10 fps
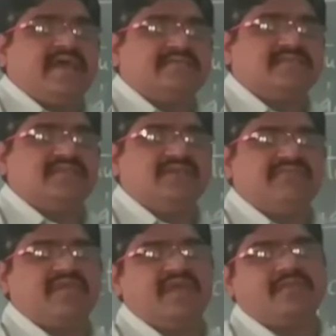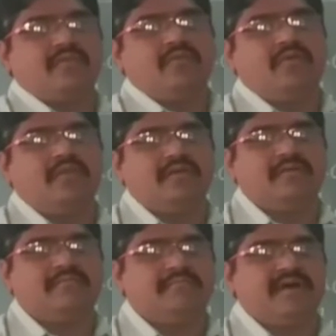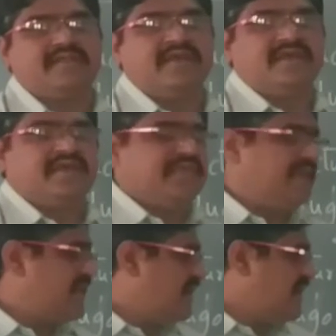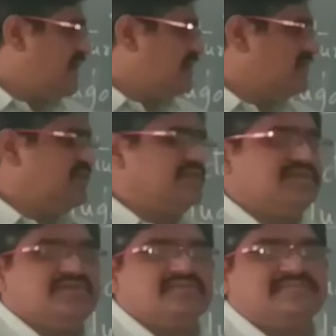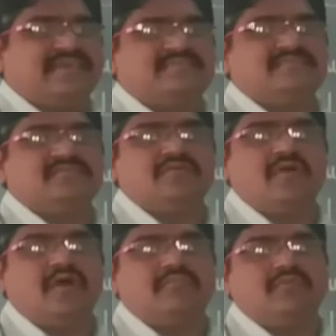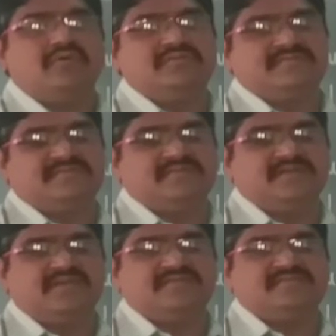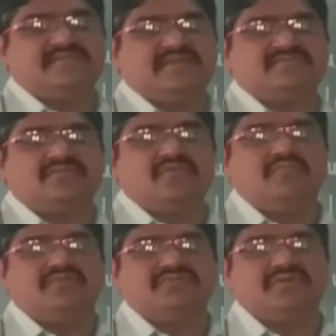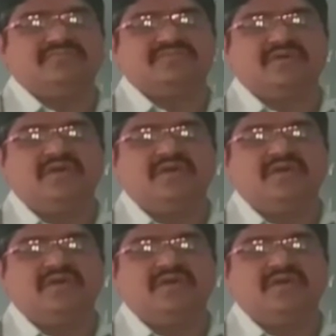significant role. But here the sex hormones, that is the sex chromosomes